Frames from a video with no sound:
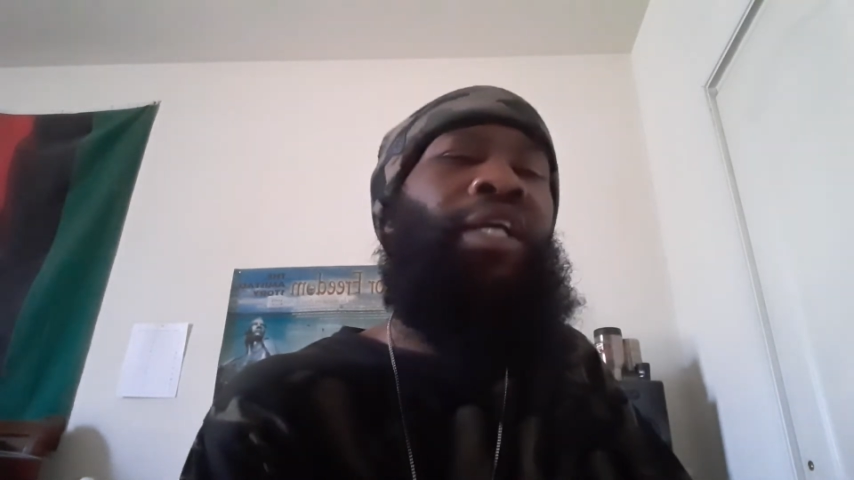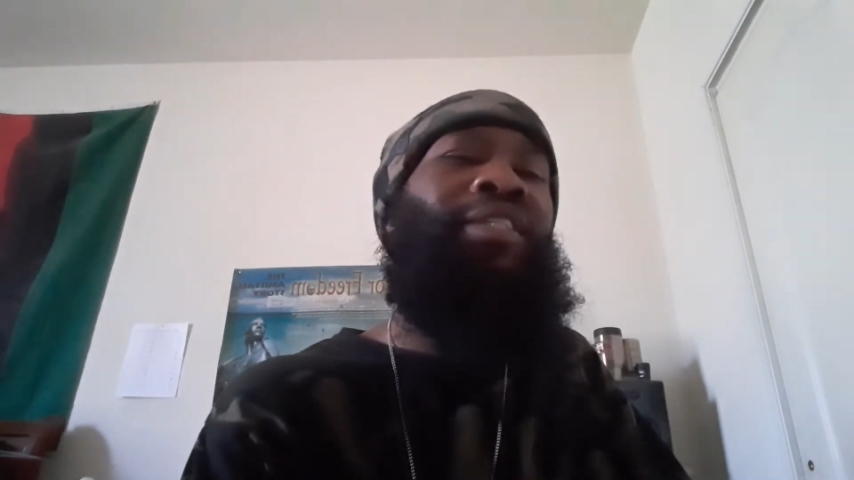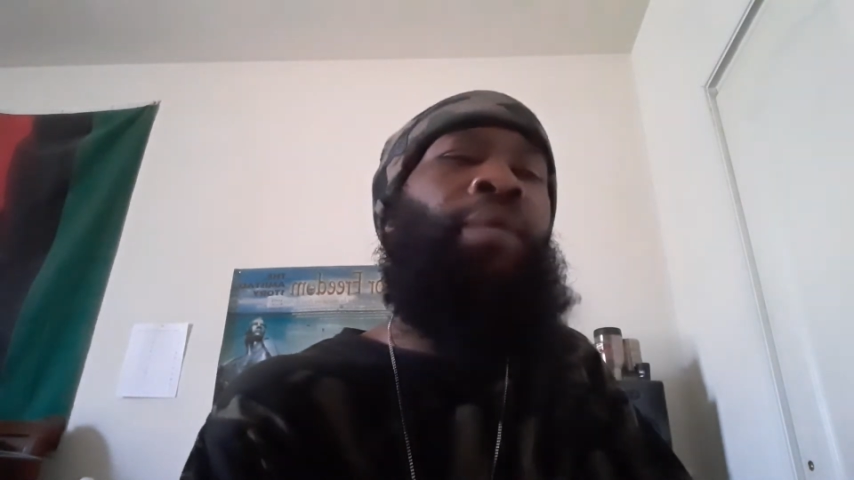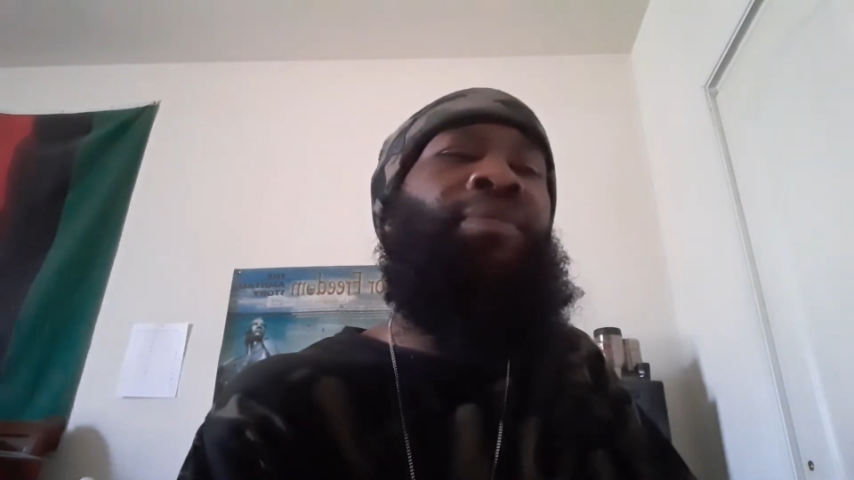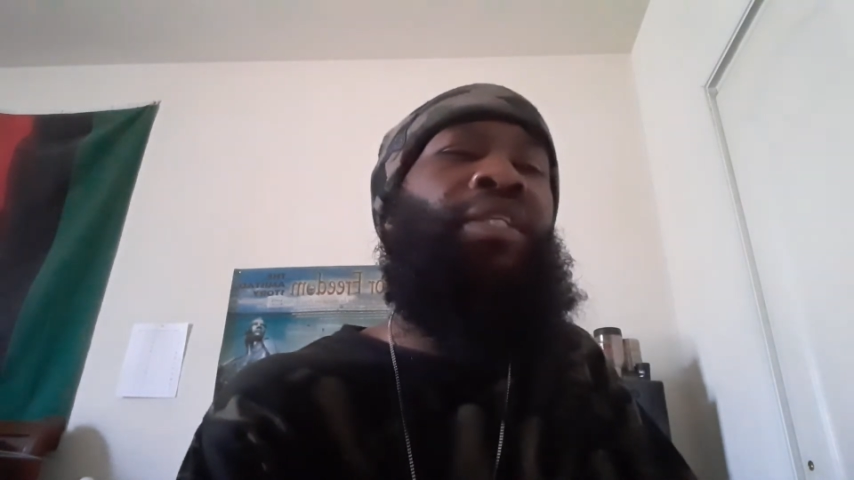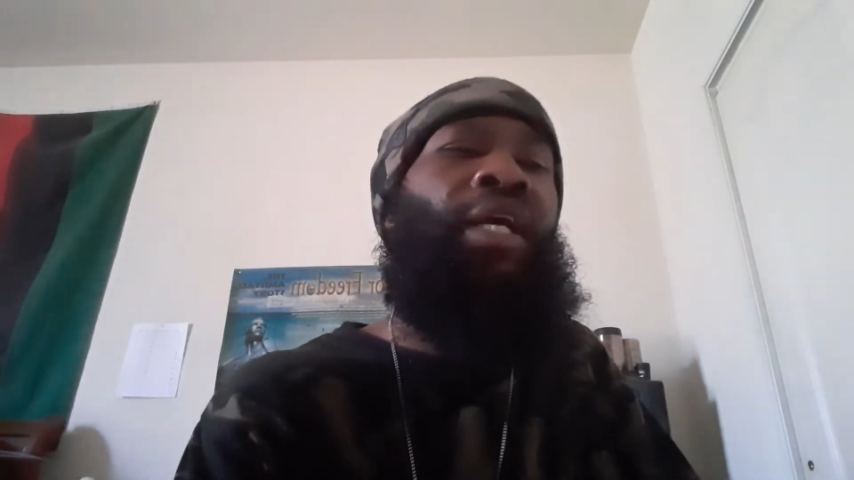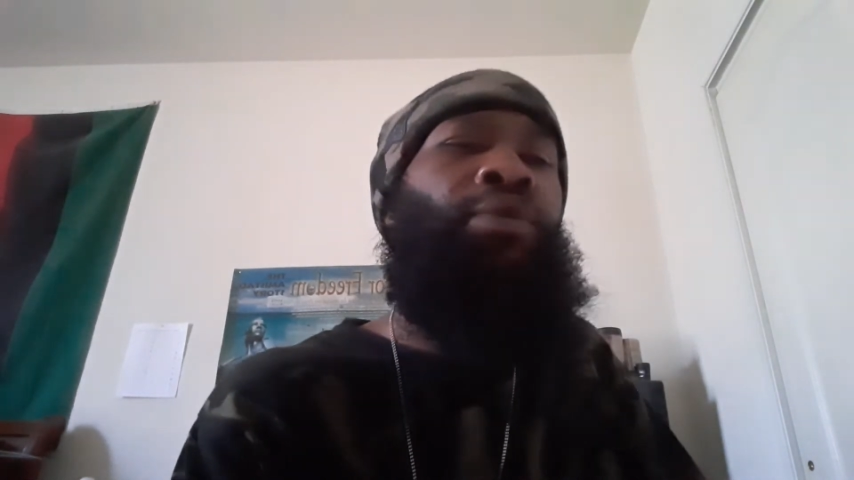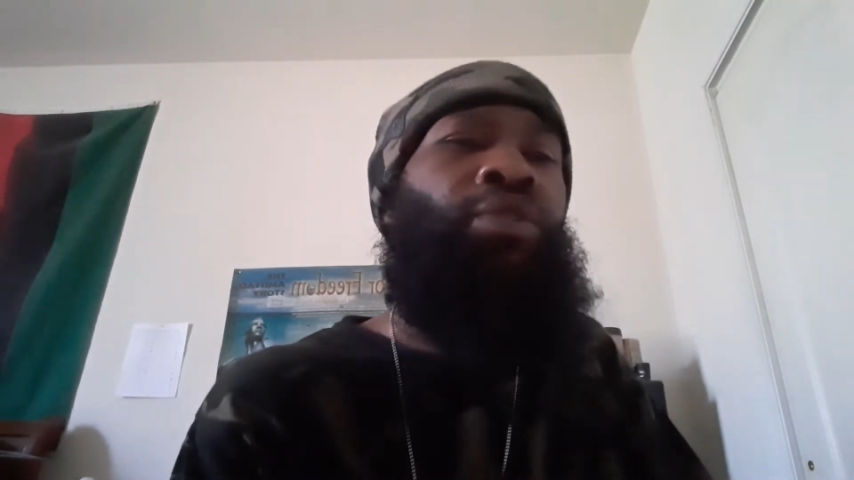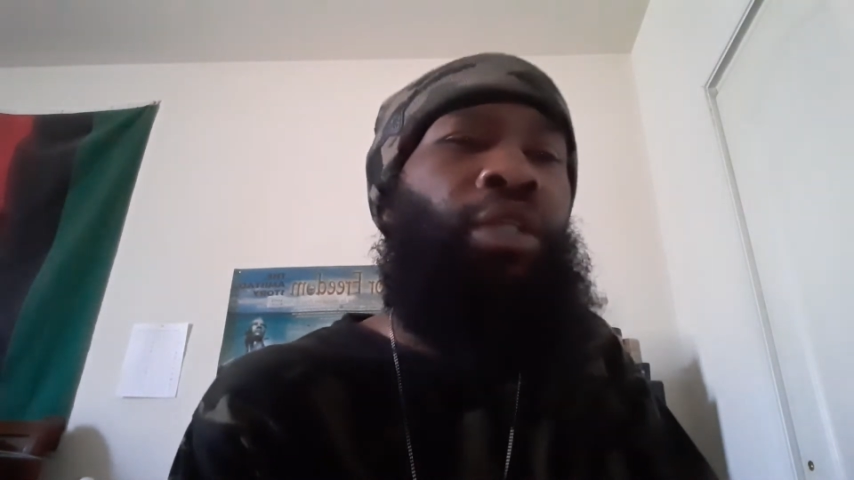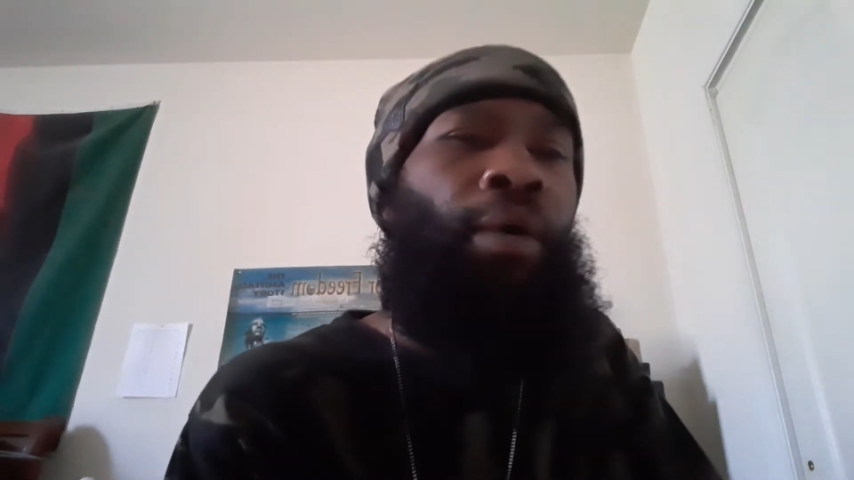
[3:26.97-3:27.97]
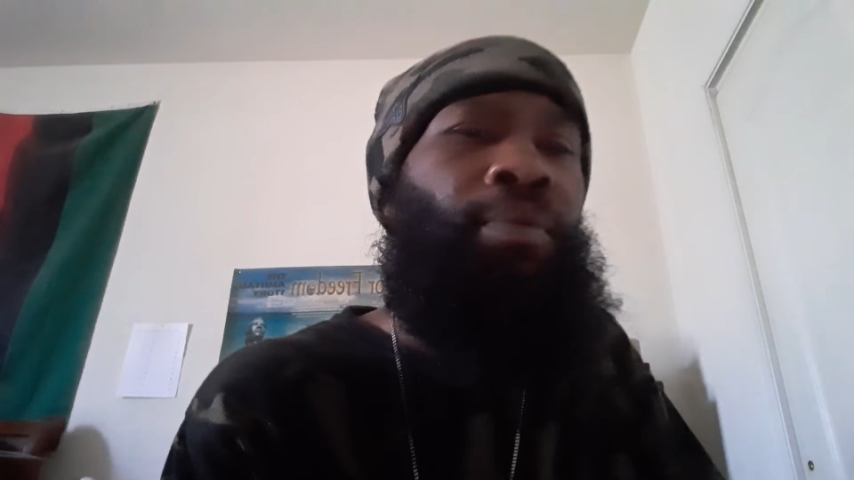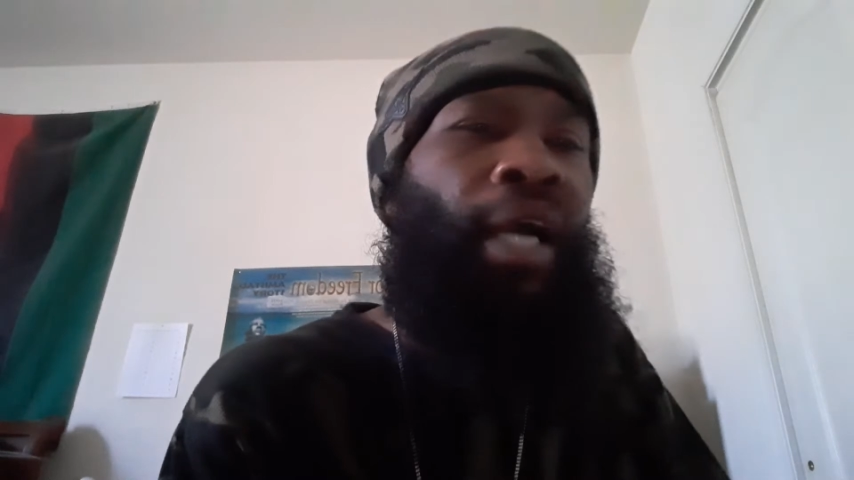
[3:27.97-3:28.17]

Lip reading: Because let me tell you something.